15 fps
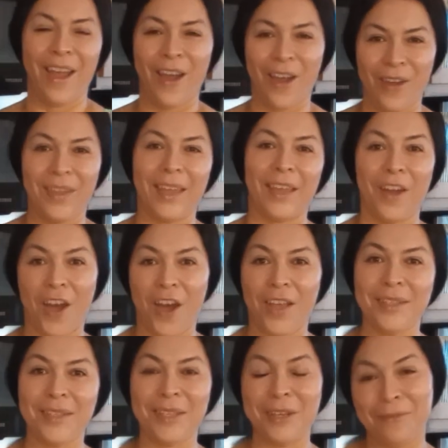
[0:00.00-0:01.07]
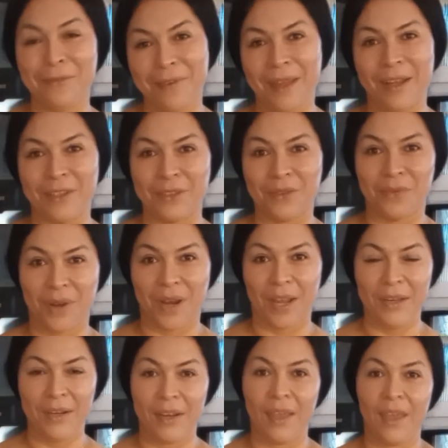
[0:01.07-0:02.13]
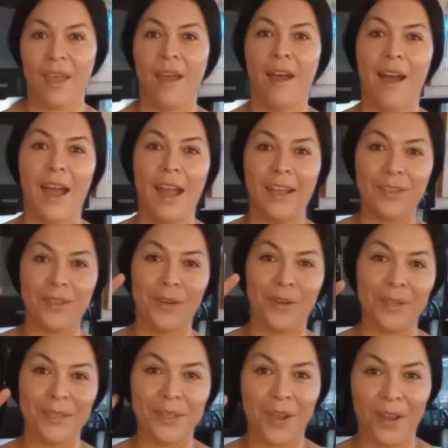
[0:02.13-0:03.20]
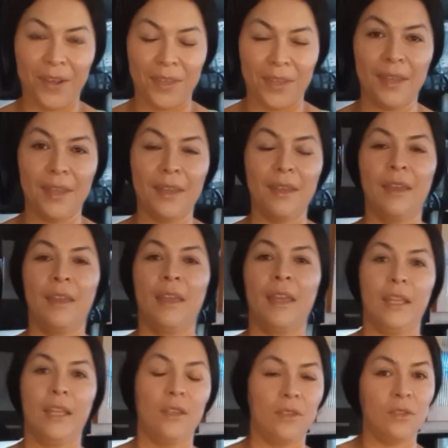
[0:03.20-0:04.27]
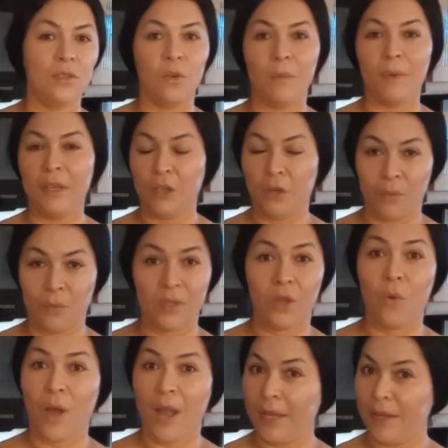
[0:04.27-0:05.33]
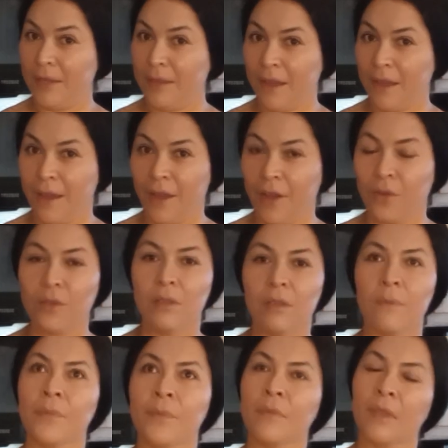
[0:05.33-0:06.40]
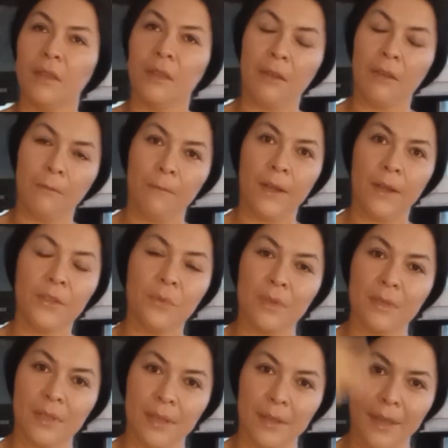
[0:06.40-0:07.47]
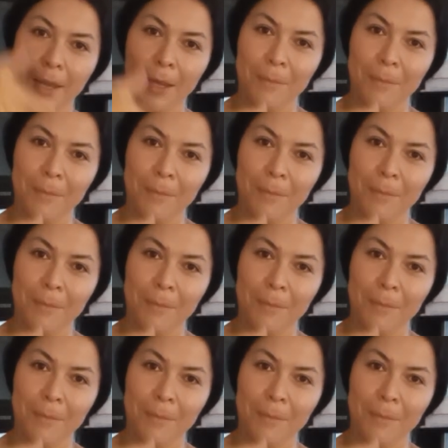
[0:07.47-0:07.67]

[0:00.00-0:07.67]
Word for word: okay, cause and effect, right? I started talking. There's no, you know, it was quiet in the house. The effect was he came